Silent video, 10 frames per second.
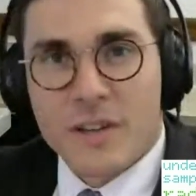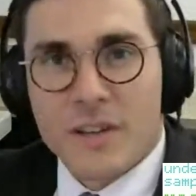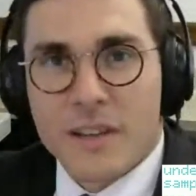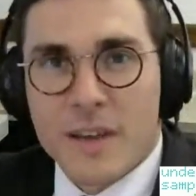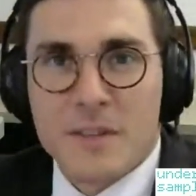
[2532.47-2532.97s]
a
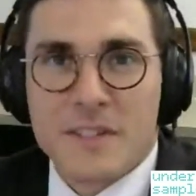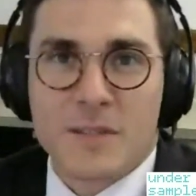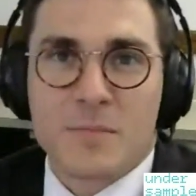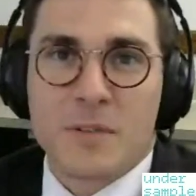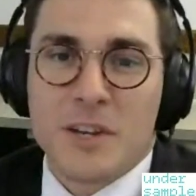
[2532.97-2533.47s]
layman's
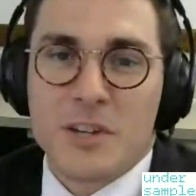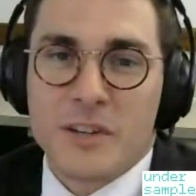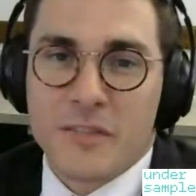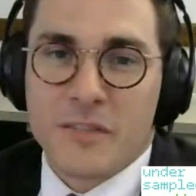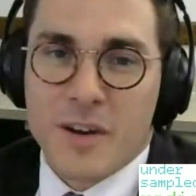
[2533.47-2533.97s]
explanation
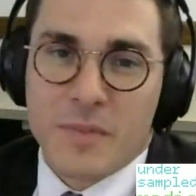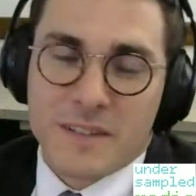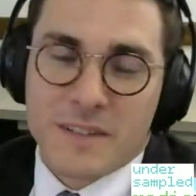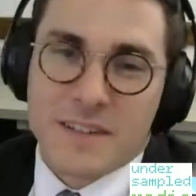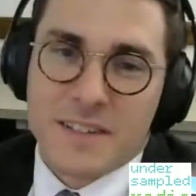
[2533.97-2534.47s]
of
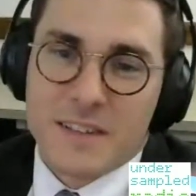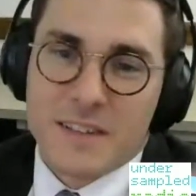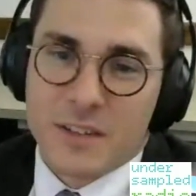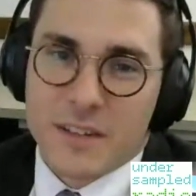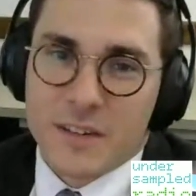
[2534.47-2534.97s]
complex
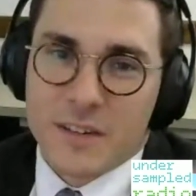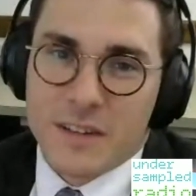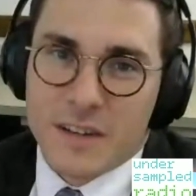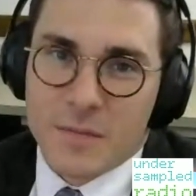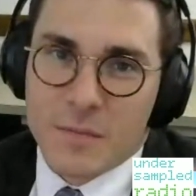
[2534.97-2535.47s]
scientific theory.
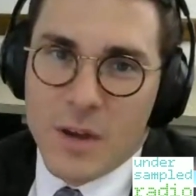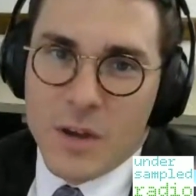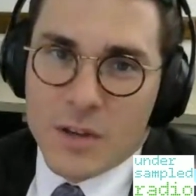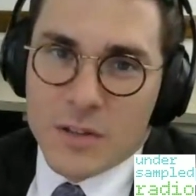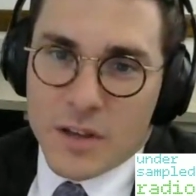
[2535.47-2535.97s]

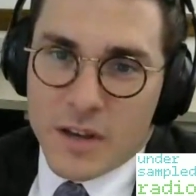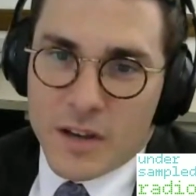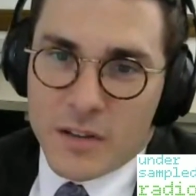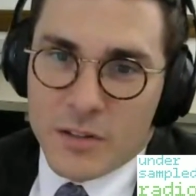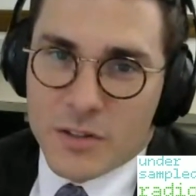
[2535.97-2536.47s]

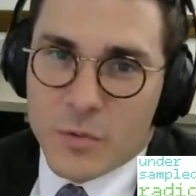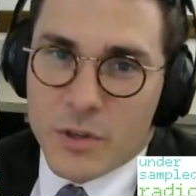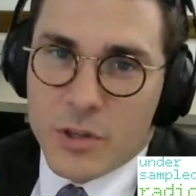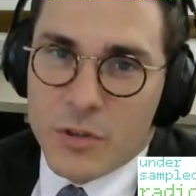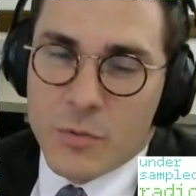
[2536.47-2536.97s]
So
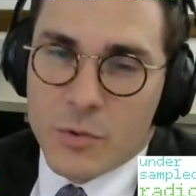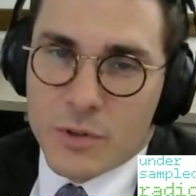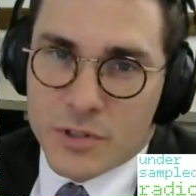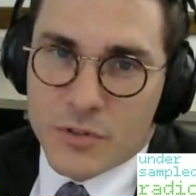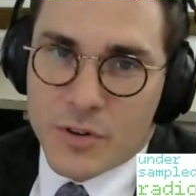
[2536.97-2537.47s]
you were
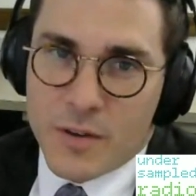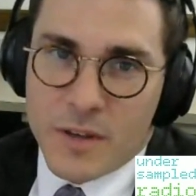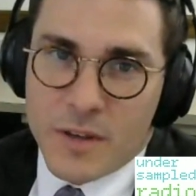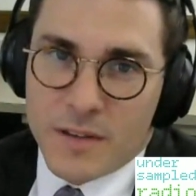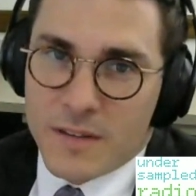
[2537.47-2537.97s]

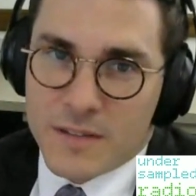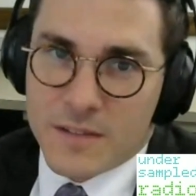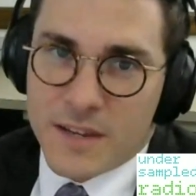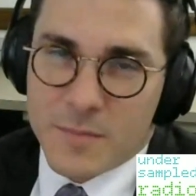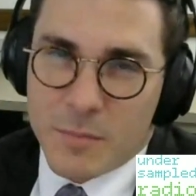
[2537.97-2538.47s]
describing the
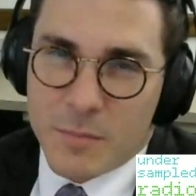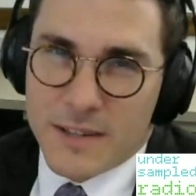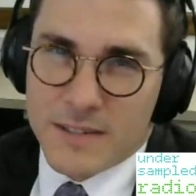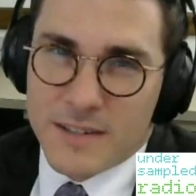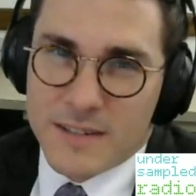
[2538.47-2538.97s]
seismic
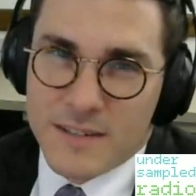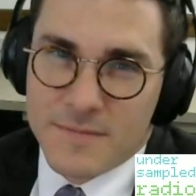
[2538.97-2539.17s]
process?